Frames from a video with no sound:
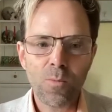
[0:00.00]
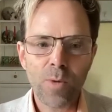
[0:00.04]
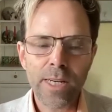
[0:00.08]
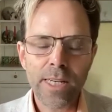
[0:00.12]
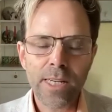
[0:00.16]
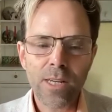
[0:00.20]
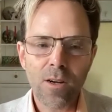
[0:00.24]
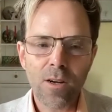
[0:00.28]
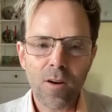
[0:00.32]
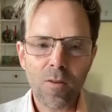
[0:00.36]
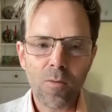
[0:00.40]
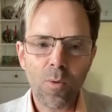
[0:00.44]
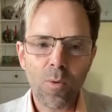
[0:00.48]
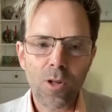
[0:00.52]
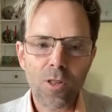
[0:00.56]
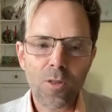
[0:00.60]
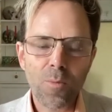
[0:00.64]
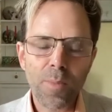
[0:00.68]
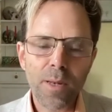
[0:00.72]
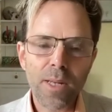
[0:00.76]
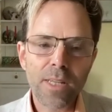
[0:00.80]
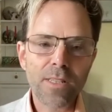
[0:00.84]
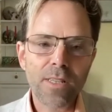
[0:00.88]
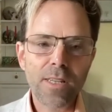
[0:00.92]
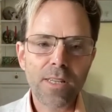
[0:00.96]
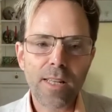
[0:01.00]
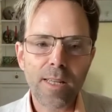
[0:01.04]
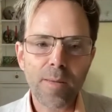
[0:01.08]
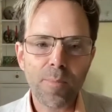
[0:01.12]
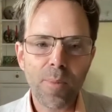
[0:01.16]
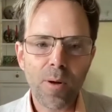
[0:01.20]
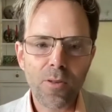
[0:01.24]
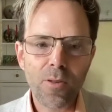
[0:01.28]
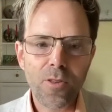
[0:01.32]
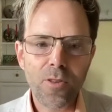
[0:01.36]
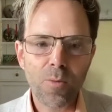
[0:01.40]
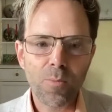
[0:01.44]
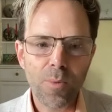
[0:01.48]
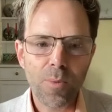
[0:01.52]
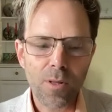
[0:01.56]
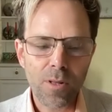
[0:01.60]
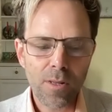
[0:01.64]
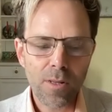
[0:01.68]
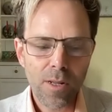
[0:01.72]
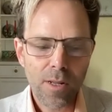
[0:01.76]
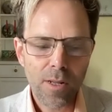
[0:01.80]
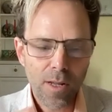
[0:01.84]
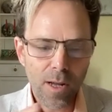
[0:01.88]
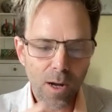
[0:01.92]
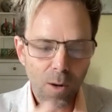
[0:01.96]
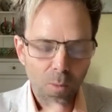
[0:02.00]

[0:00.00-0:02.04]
window of what's politically possible,